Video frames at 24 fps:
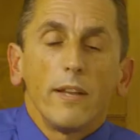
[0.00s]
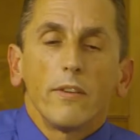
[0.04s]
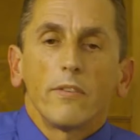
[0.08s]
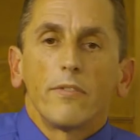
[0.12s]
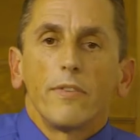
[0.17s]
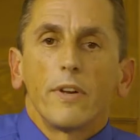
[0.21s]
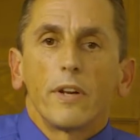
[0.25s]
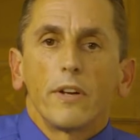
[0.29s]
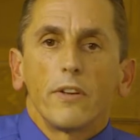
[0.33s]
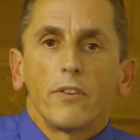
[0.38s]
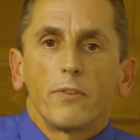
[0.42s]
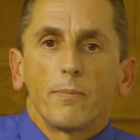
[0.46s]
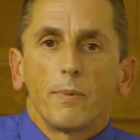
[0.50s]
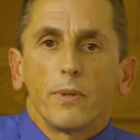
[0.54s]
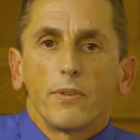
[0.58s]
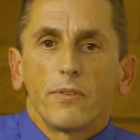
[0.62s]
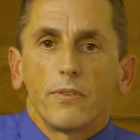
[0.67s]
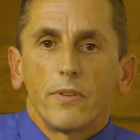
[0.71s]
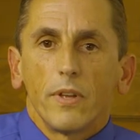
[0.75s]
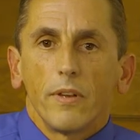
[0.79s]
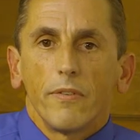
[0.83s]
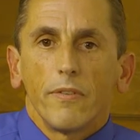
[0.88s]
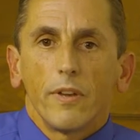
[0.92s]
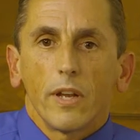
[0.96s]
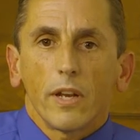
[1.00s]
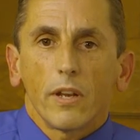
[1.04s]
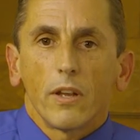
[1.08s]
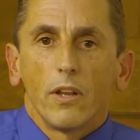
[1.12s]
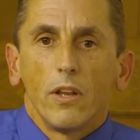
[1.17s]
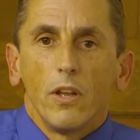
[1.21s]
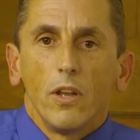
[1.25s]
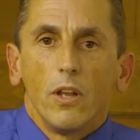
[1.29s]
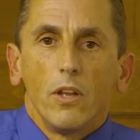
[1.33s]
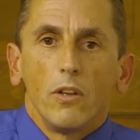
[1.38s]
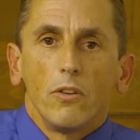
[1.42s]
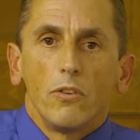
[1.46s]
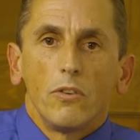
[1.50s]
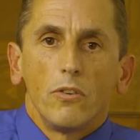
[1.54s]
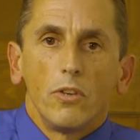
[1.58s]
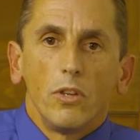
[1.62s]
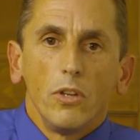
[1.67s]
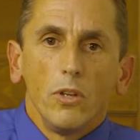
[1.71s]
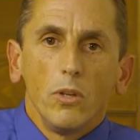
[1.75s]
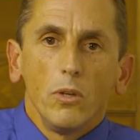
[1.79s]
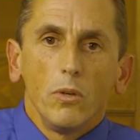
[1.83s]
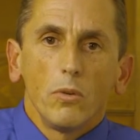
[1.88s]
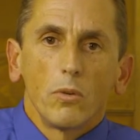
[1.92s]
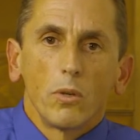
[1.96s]
it's very specific.
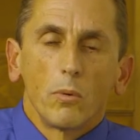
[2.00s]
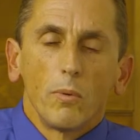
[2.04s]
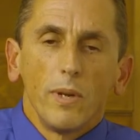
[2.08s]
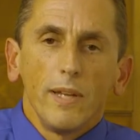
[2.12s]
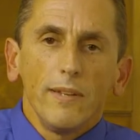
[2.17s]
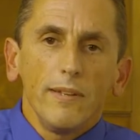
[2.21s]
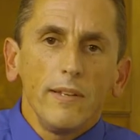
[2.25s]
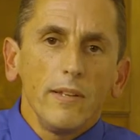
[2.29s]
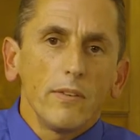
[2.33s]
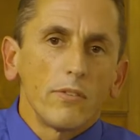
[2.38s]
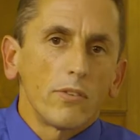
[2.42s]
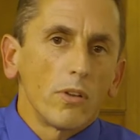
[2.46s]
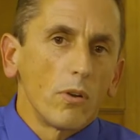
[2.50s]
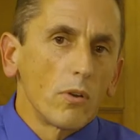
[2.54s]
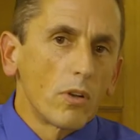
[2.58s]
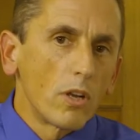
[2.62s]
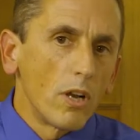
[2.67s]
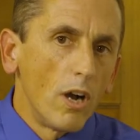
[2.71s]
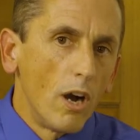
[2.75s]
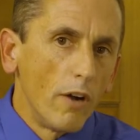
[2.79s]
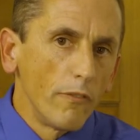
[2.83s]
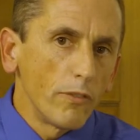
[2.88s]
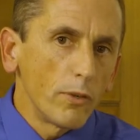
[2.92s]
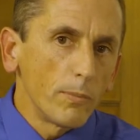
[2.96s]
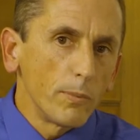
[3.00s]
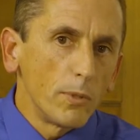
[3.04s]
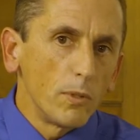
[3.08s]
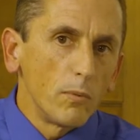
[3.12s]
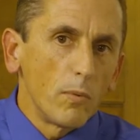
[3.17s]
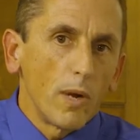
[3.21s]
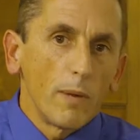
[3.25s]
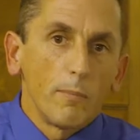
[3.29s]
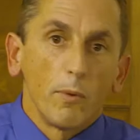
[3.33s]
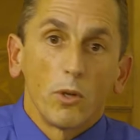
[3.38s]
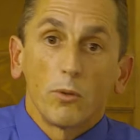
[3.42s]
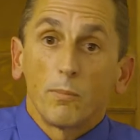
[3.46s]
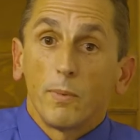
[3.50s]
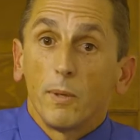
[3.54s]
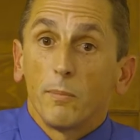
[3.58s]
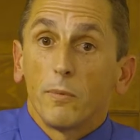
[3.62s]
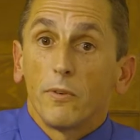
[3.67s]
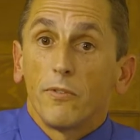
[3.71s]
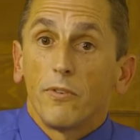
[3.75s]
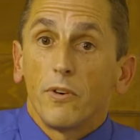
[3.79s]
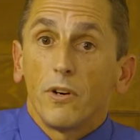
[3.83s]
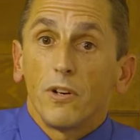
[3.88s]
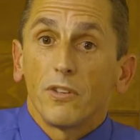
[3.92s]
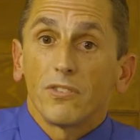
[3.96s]
Two, the reason it's so comfortable and why most
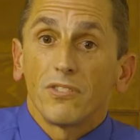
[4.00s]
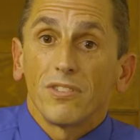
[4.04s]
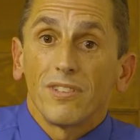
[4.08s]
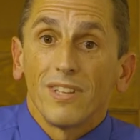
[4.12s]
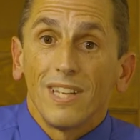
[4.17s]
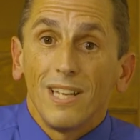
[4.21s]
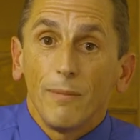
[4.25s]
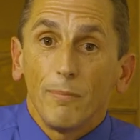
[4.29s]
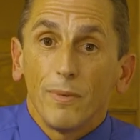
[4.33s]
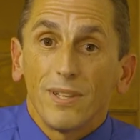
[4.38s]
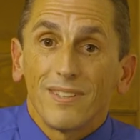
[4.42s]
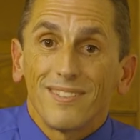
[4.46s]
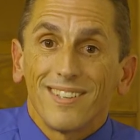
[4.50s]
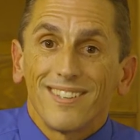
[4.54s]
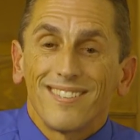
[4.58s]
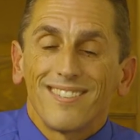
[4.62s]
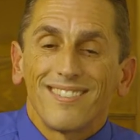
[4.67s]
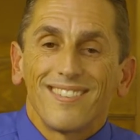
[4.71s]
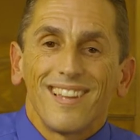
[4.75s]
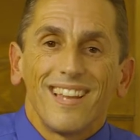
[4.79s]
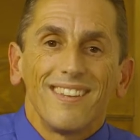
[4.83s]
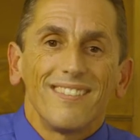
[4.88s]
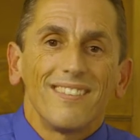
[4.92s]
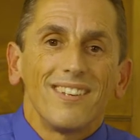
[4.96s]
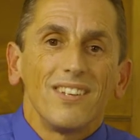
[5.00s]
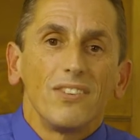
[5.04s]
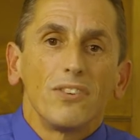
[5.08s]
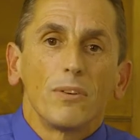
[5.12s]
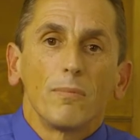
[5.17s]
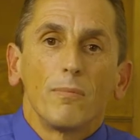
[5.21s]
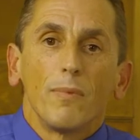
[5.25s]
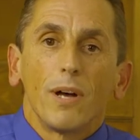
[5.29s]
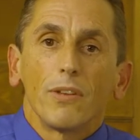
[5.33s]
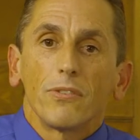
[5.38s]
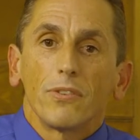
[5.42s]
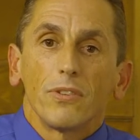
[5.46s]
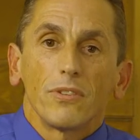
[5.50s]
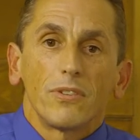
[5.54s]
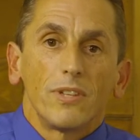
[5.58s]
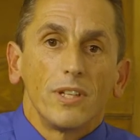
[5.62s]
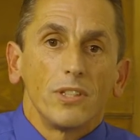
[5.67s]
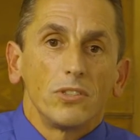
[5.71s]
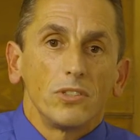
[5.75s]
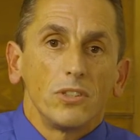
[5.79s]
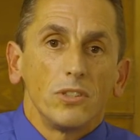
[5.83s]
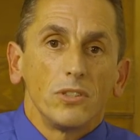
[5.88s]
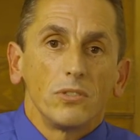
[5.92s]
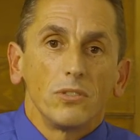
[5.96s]
people fall asleep is it's sensing your muscle
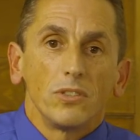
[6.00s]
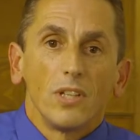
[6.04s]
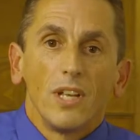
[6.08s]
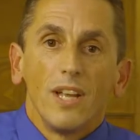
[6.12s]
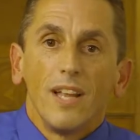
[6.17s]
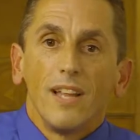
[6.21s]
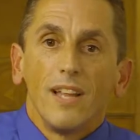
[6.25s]
tissues